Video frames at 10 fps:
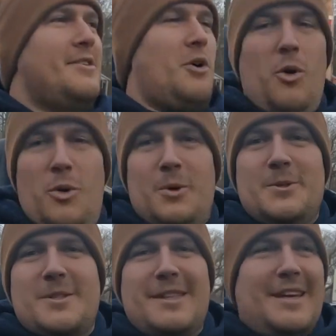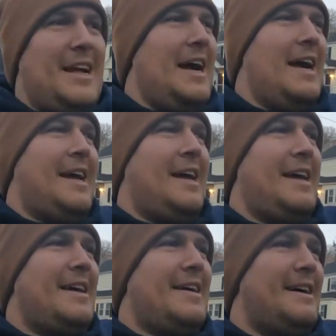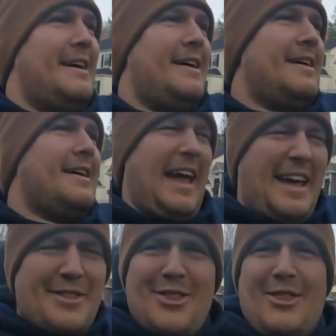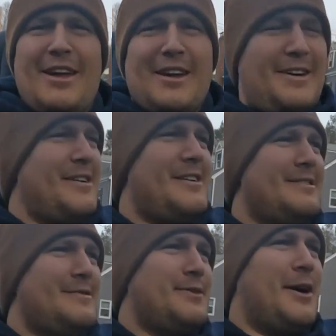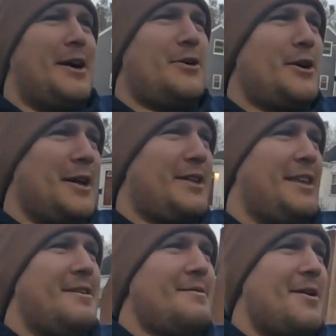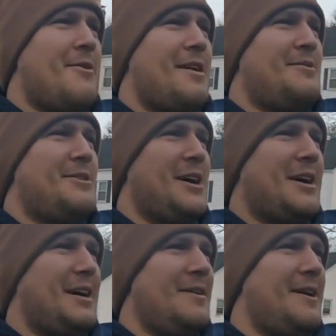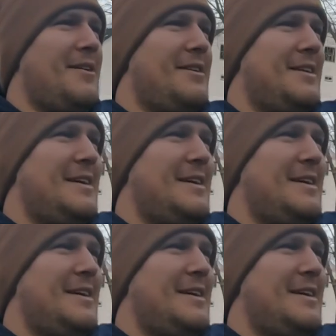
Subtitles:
cold that I can't think very critically about what I'm talking about.